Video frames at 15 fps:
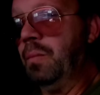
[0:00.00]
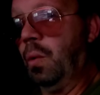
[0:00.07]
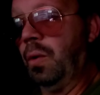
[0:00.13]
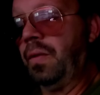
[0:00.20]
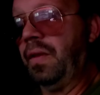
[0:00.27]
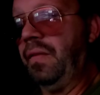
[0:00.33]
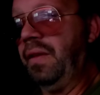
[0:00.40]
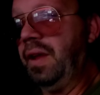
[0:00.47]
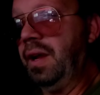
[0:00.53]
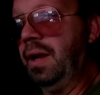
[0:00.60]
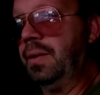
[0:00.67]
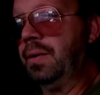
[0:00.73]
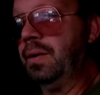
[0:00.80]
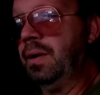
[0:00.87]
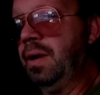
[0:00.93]
more than
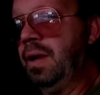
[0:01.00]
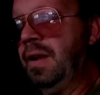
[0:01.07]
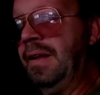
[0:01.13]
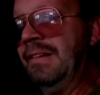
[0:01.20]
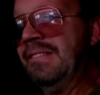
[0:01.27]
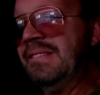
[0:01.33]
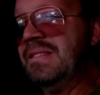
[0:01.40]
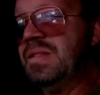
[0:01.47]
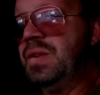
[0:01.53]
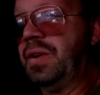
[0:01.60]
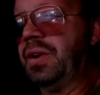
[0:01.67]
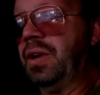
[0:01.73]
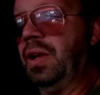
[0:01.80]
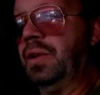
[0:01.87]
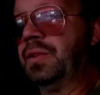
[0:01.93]
the other.
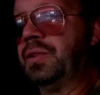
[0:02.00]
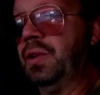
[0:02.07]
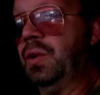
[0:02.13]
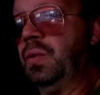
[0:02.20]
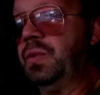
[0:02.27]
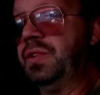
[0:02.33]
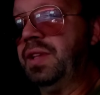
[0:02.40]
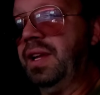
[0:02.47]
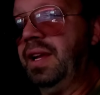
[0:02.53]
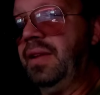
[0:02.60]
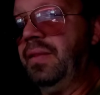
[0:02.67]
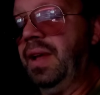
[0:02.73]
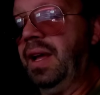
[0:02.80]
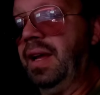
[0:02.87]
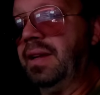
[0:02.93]
You can also
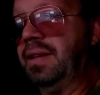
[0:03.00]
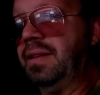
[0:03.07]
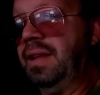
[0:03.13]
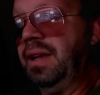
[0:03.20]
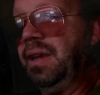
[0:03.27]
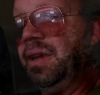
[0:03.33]
see that